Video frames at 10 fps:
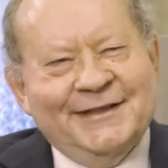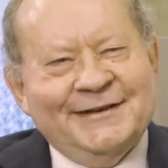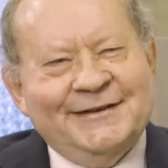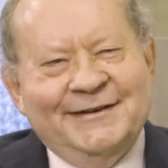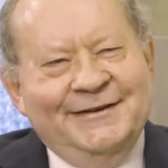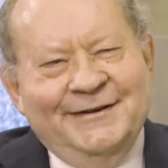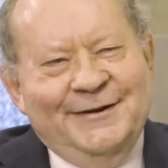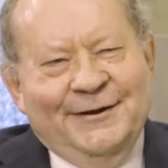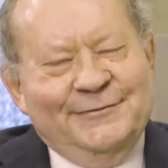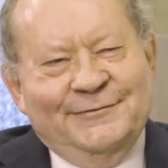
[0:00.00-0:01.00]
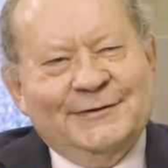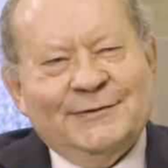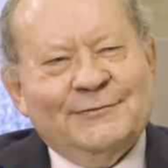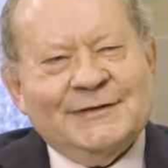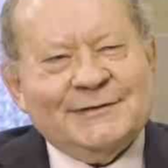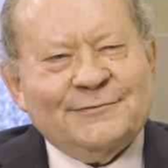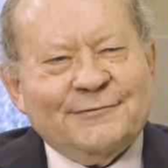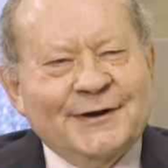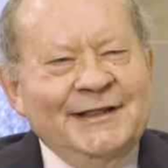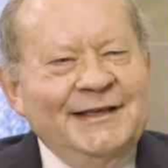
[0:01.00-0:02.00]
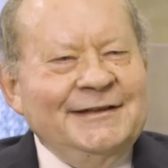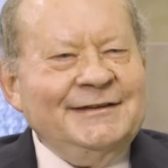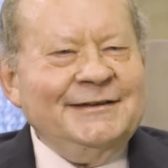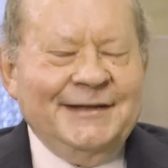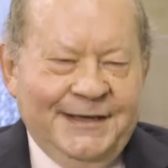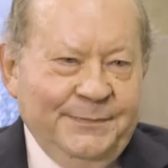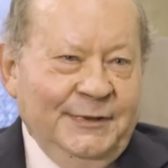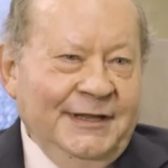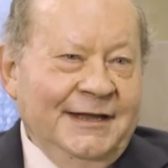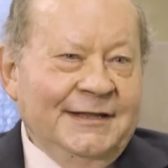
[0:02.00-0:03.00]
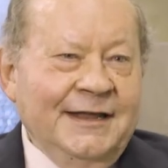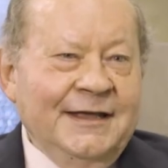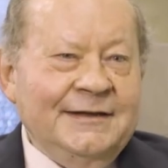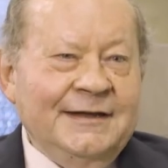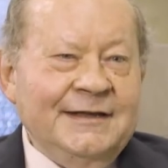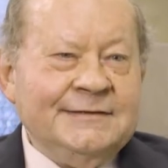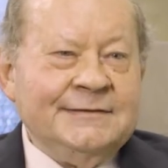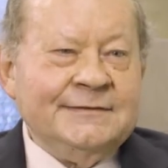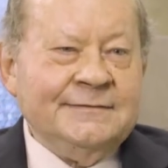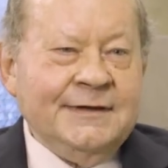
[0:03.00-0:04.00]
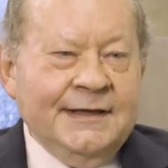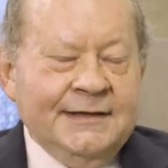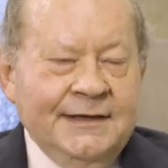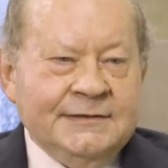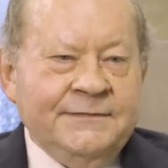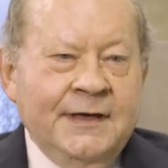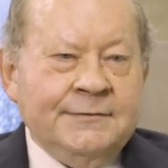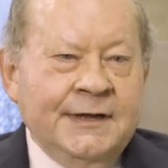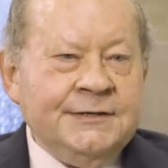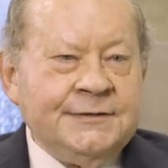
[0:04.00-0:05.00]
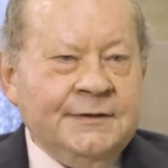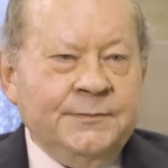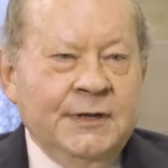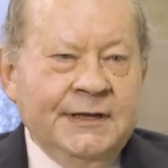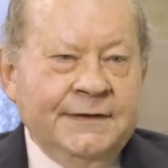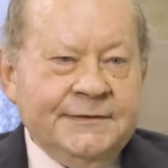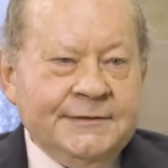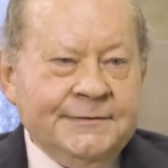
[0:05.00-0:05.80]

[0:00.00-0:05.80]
that you know was really in, deeply in, in his in his foundational beliefs.